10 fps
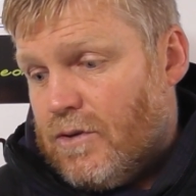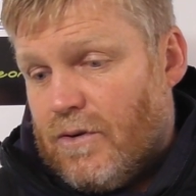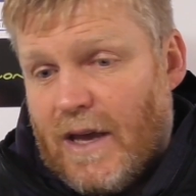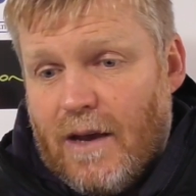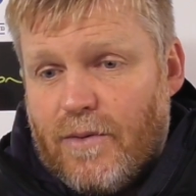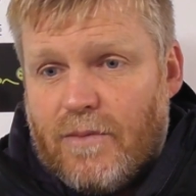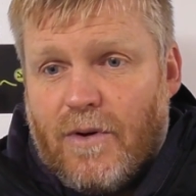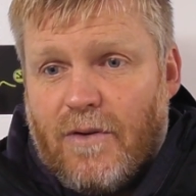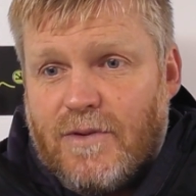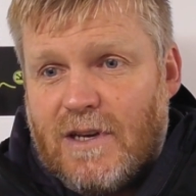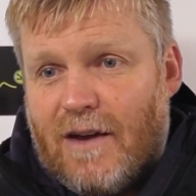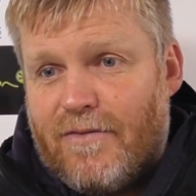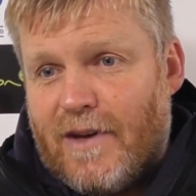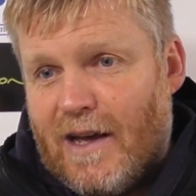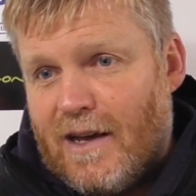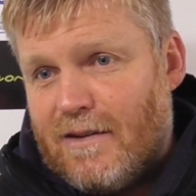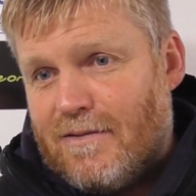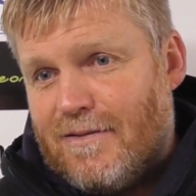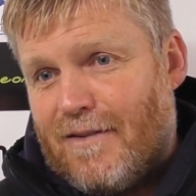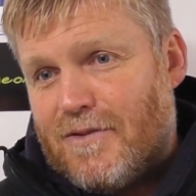will obviously have an
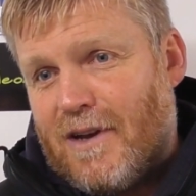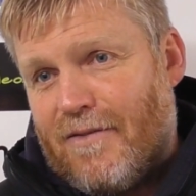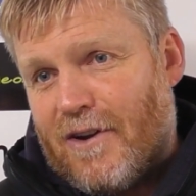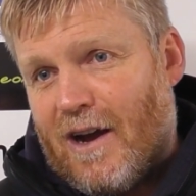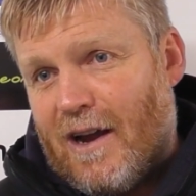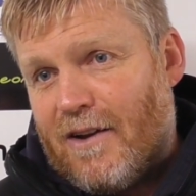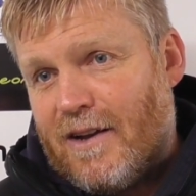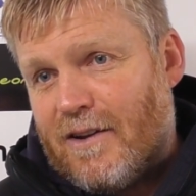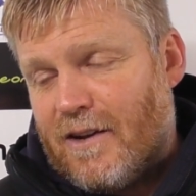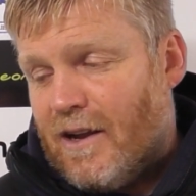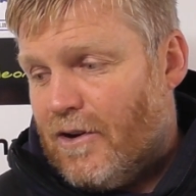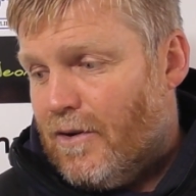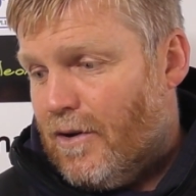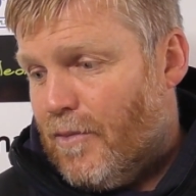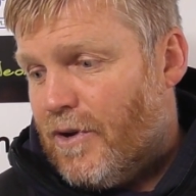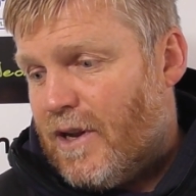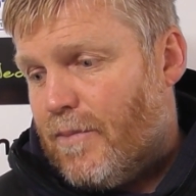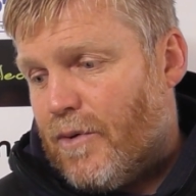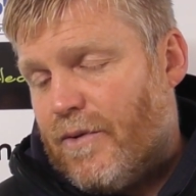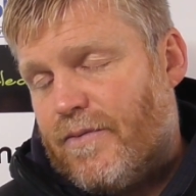eye on it on Monday,
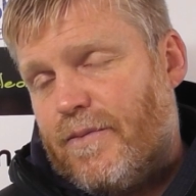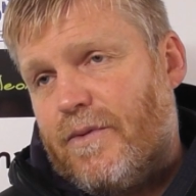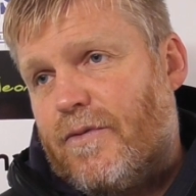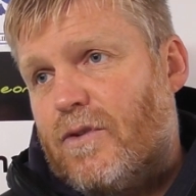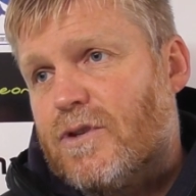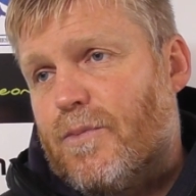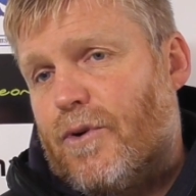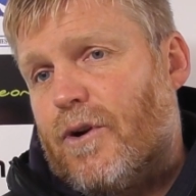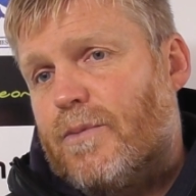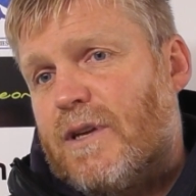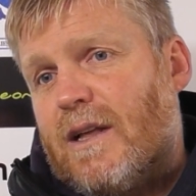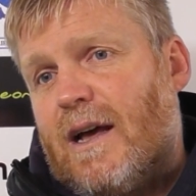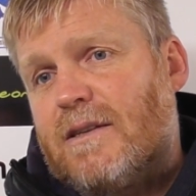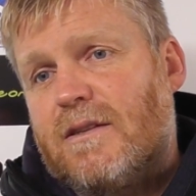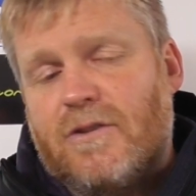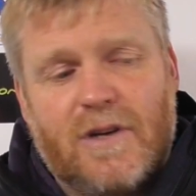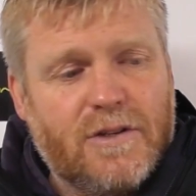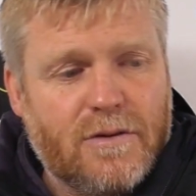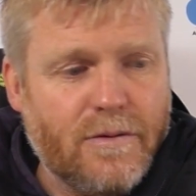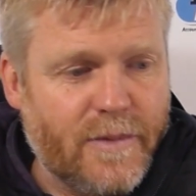but we've also brought up to the lads in the
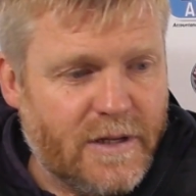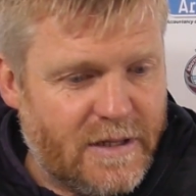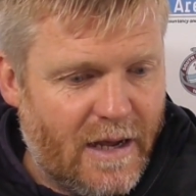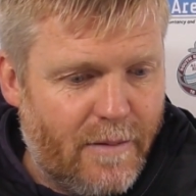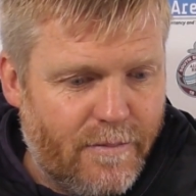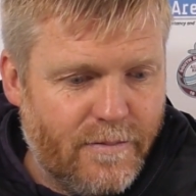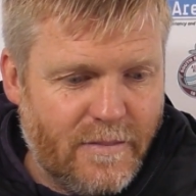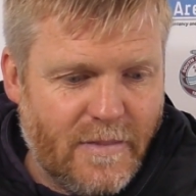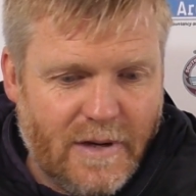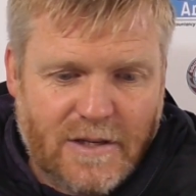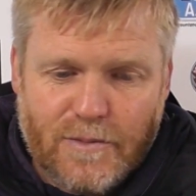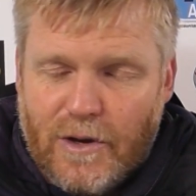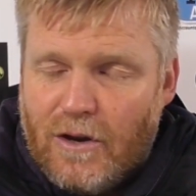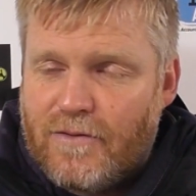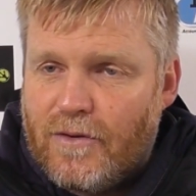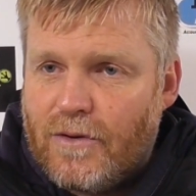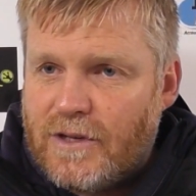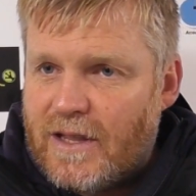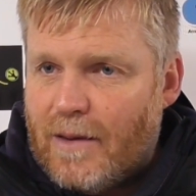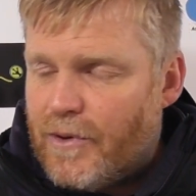dressing room that, listen, we'll look forward
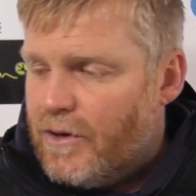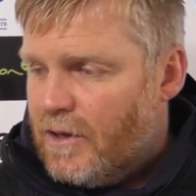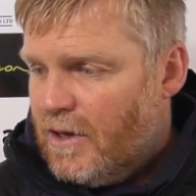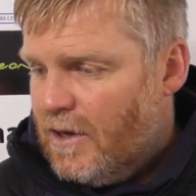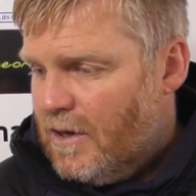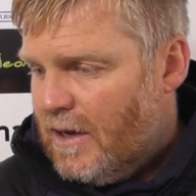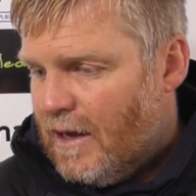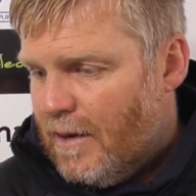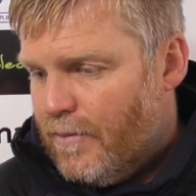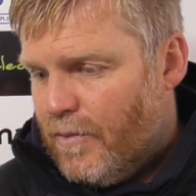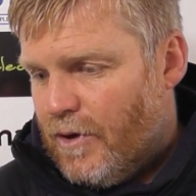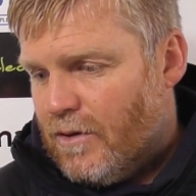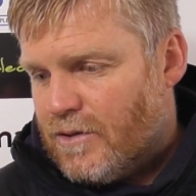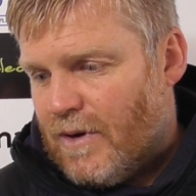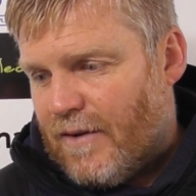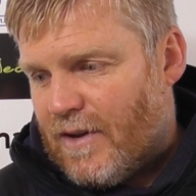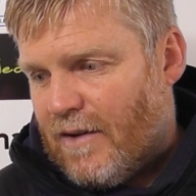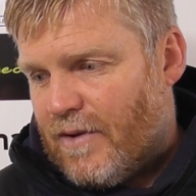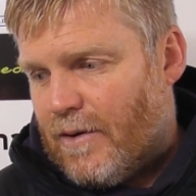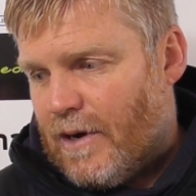to that, but we also have to
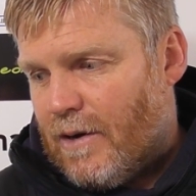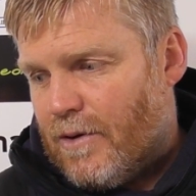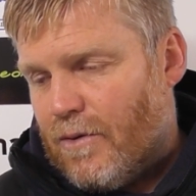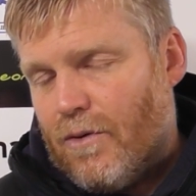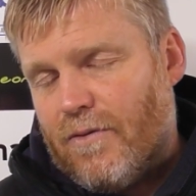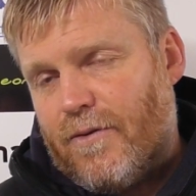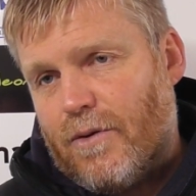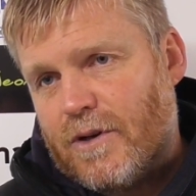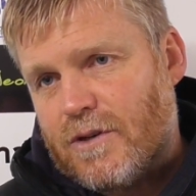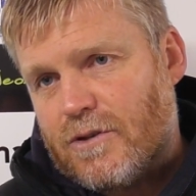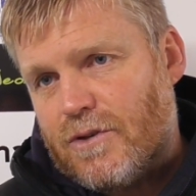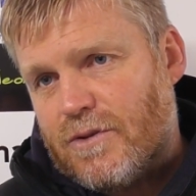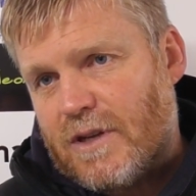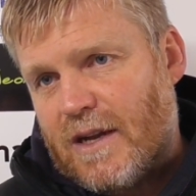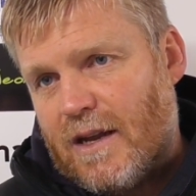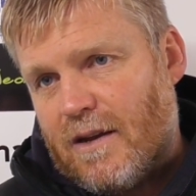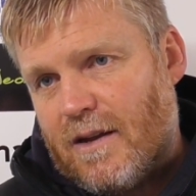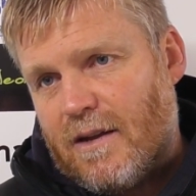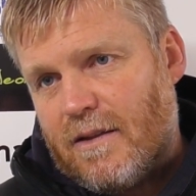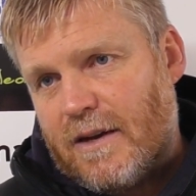have our whole focus on Tuesday night in
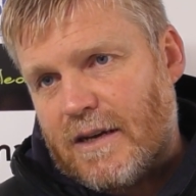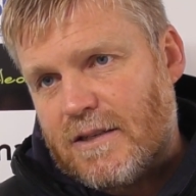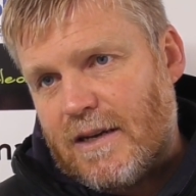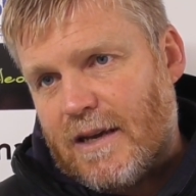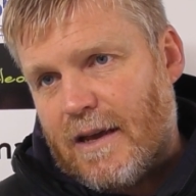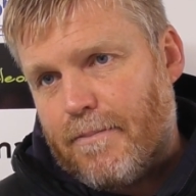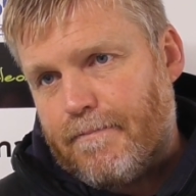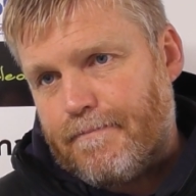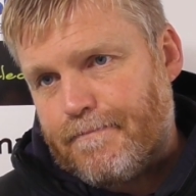the next league game.